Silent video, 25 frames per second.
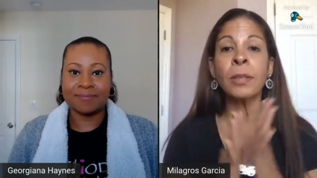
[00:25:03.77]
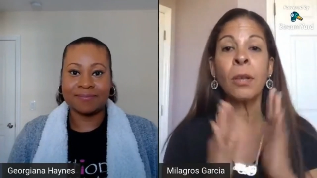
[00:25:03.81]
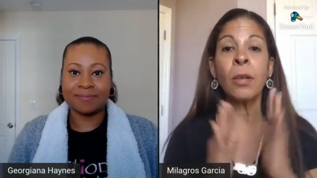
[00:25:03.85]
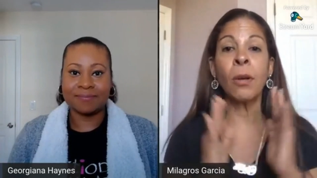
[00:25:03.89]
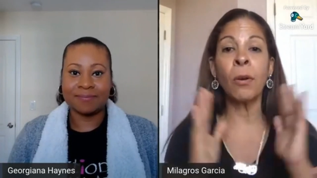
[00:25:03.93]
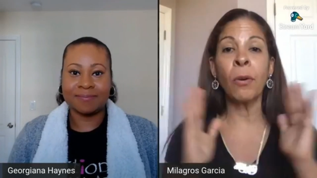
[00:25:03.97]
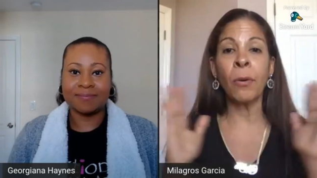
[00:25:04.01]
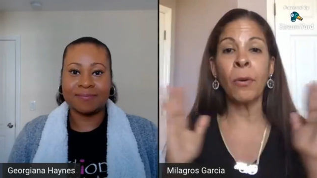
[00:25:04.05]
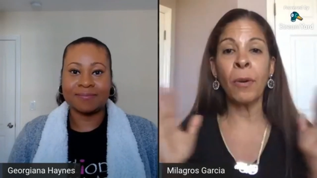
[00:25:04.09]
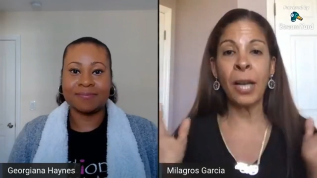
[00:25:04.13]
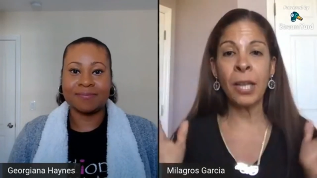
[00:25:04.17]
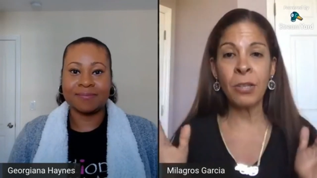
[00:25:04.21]

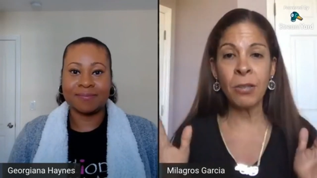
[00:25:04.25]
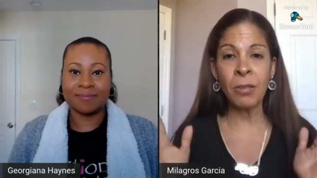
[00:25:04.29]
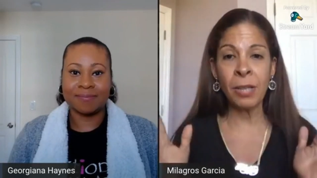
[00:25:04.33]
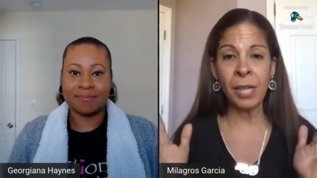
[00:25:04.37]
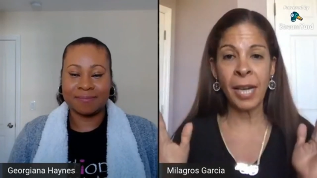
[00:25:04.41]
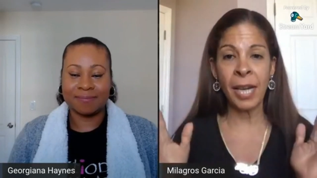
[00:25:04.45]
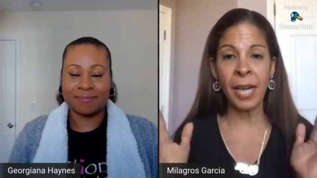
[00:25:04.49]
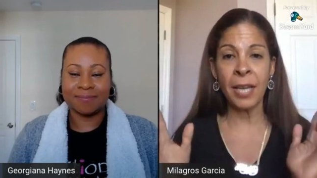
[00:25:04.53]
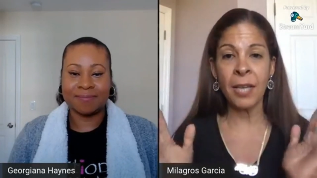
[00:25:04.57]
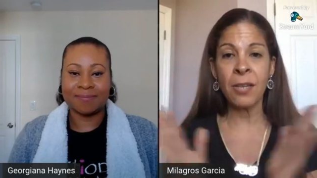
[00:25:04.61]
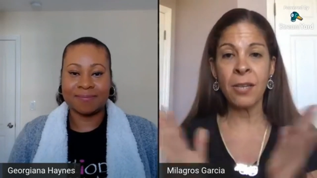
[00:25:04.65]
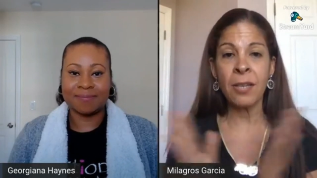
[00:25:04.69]

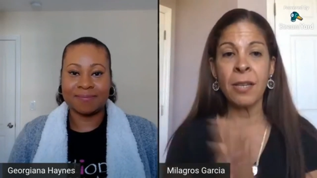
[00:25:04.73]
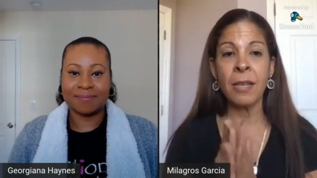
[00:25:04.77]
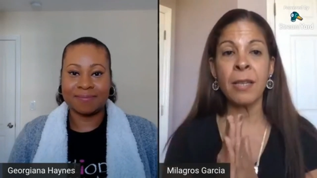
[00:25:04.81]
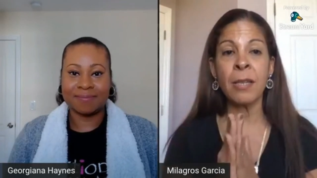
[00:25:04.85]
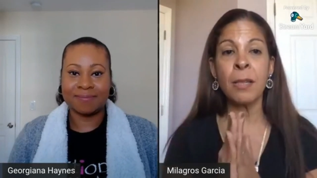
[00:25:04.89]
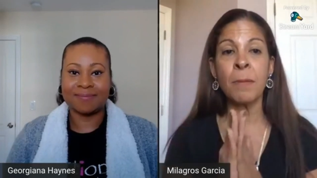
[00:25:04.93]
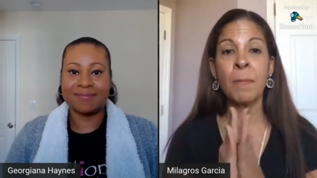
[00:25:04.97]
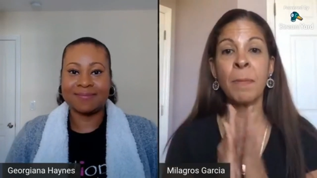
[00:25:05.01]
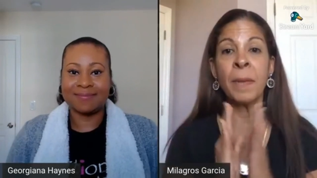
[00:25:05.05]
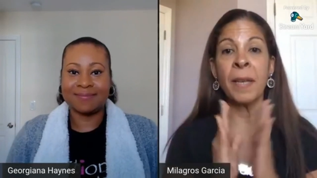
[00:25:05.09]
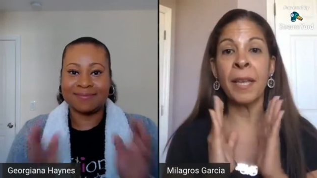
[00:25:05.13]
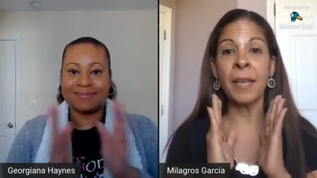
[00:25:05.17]

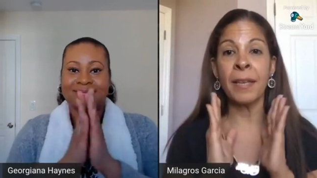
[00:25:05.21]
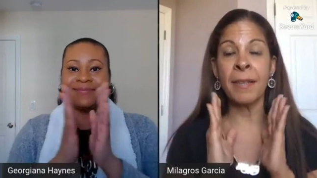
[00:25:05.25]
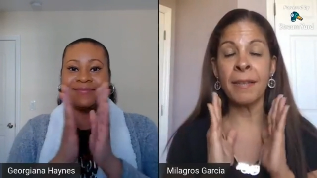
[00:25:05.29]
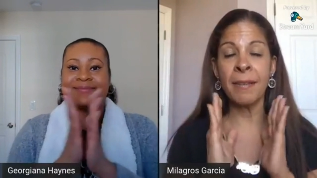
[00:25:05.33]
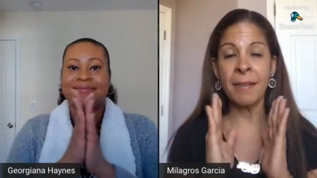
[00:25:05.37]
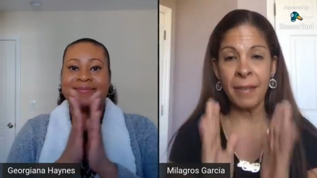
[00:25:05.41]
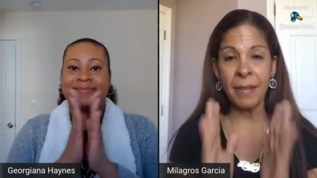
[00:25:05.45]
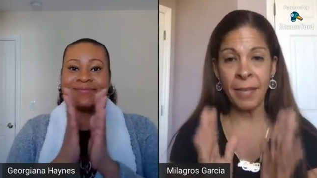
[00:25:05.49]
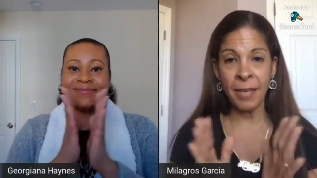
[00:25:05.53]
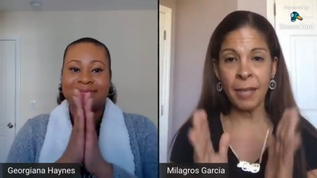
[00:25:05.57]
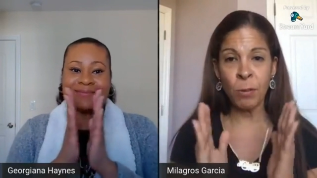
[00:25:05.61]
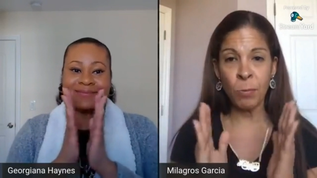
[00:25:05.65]
Speaker 1: congratulations, because
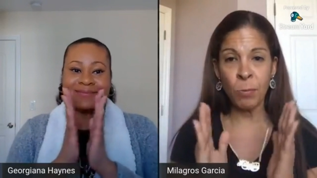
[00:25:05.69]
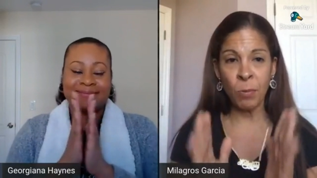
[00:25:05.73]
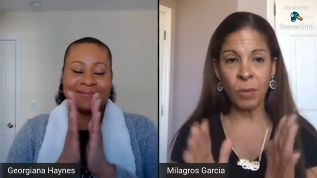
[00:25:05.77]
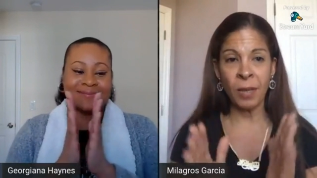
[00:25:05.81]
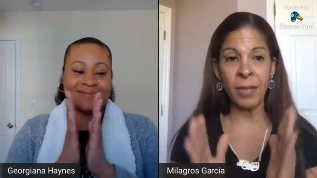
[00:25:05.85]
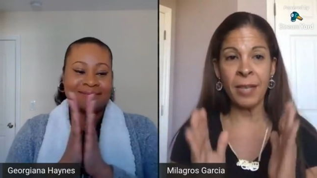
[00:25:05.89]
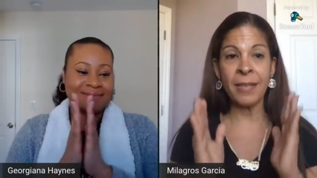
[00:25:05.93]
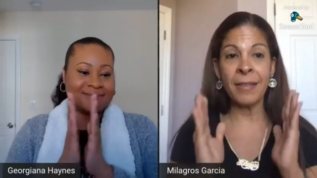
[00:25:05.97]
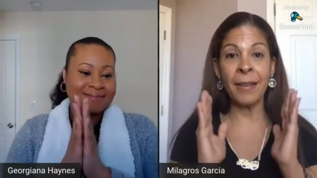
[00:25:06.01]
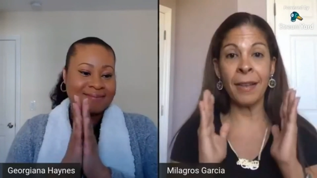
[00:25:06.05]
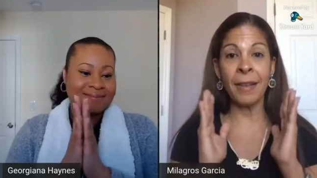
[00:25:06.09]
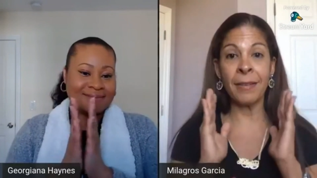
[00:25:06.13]
this
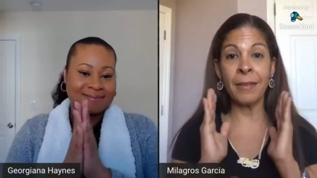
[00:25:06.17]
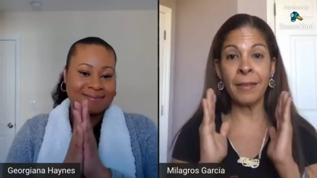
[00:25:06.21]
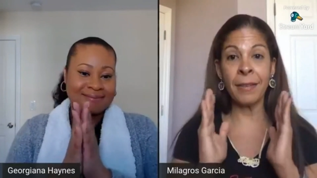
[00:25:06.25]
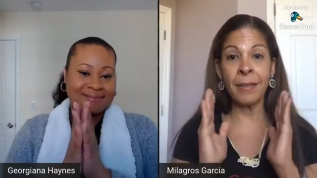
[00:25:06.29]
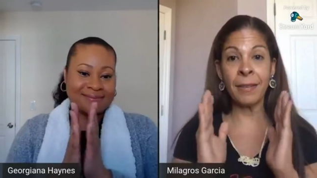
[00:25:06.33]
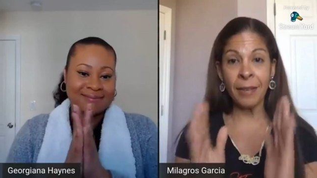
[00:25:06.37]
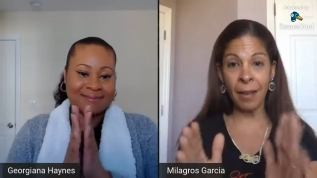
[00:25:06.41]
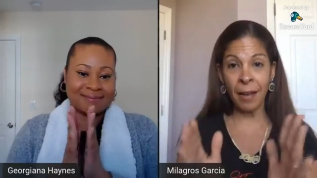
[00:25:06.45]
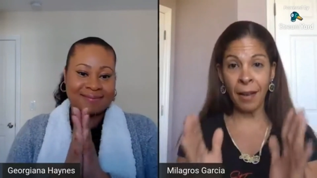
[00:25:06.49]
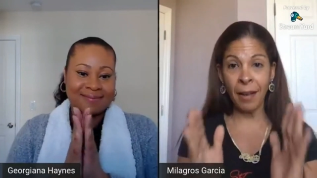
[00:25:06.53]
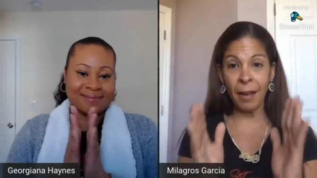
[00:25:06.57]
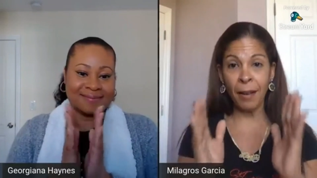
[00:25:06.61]
was a
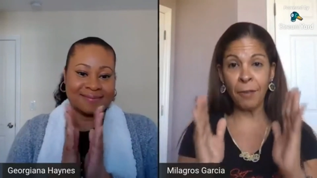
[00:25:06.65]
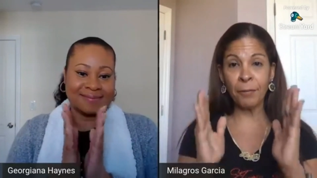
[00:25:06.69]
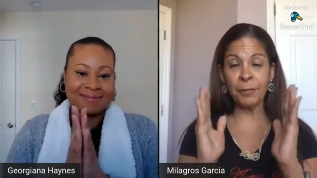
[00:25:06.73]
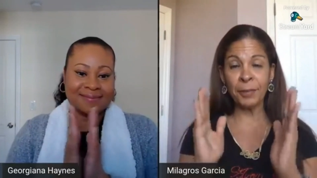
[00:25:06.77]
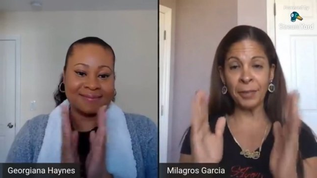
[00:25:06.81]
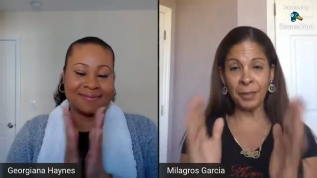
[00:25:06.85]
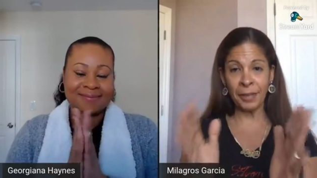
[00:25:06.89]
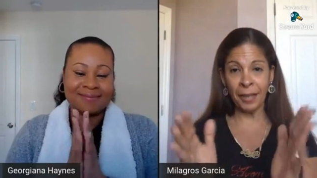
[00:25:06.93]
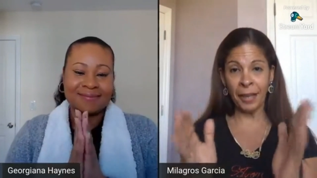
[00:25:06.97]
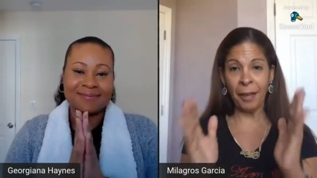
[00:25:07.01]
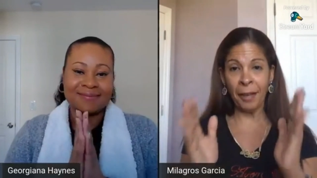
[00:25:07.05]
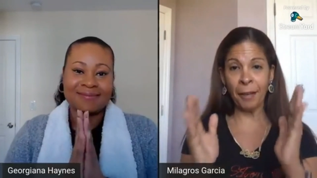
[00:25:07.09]
tough,
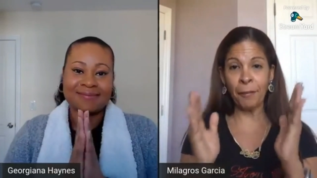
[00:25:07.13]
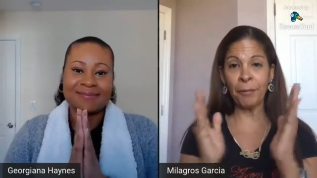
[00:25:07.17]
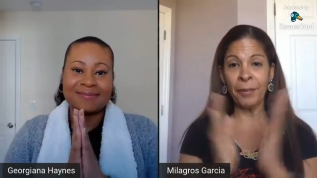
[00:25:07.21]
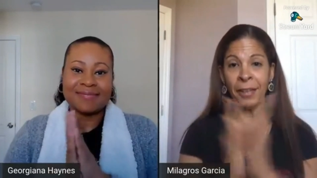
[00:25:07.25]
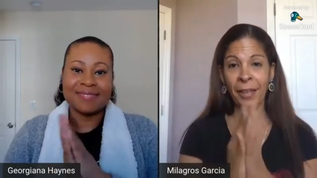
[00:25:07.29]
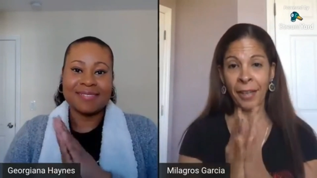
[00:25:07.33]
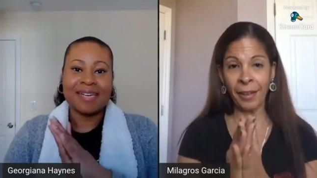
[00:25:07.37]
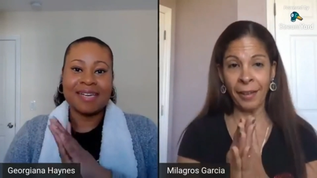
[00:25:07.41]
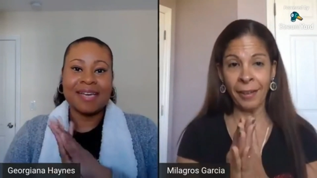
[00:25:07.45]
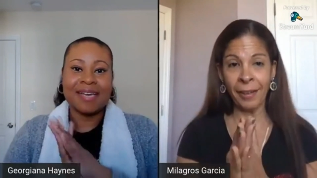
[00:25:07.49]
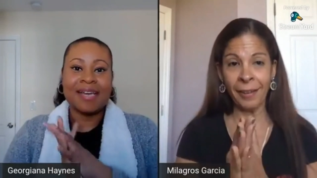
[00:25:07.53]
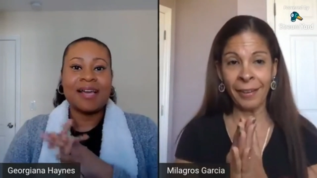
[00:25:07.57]
tough
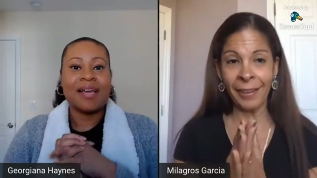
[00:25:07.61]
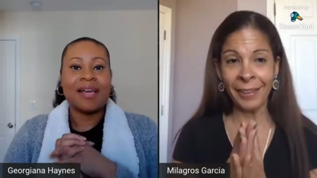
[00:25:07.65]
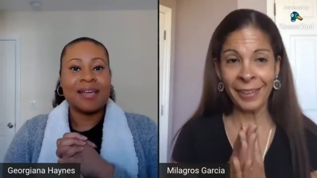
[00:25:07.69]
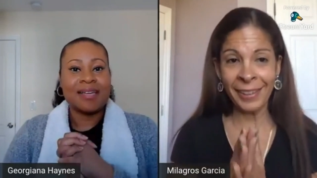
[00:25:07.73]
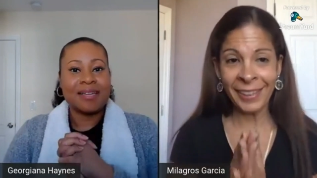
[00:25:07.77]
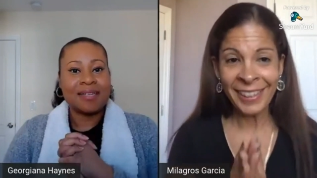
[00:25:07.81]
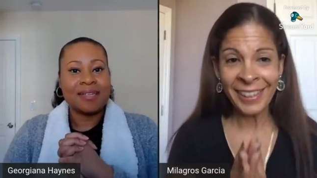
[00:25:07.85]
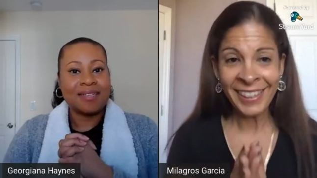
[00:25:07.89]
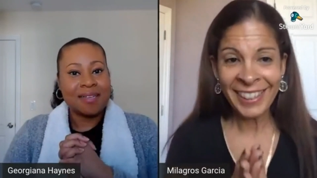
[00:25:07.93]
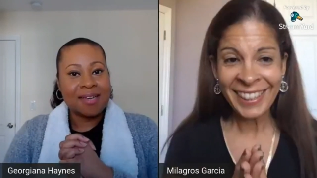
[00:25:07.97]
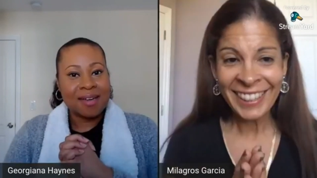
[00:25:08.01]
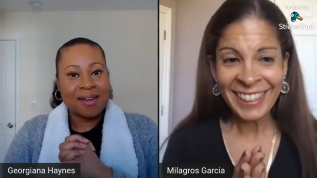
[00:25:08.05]

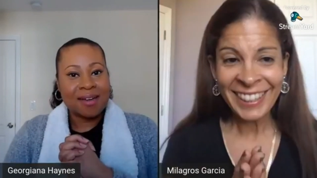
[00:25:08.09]
year.